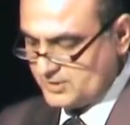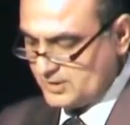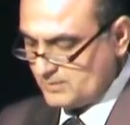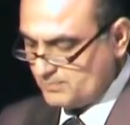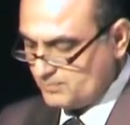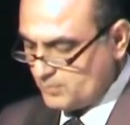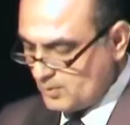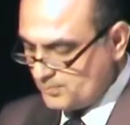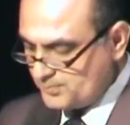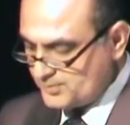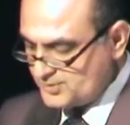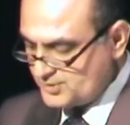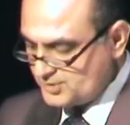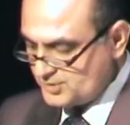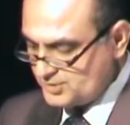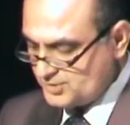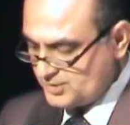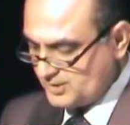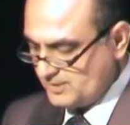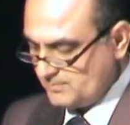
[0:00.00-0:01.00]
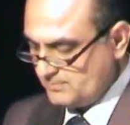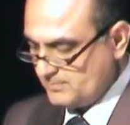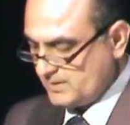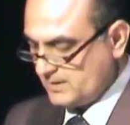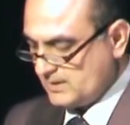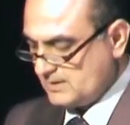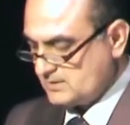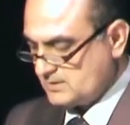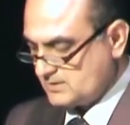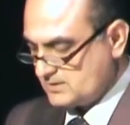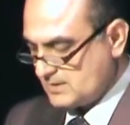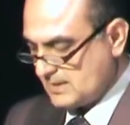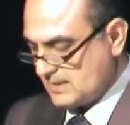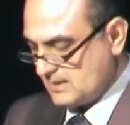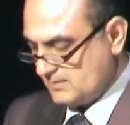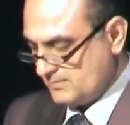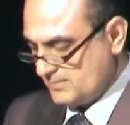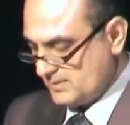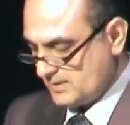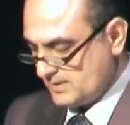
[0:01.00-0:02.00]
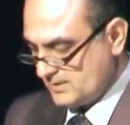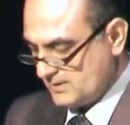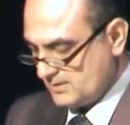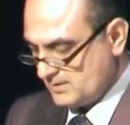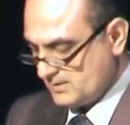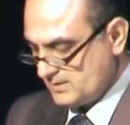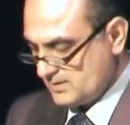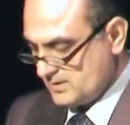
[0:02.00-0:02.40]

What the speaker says: their puppet regime in the Taliban.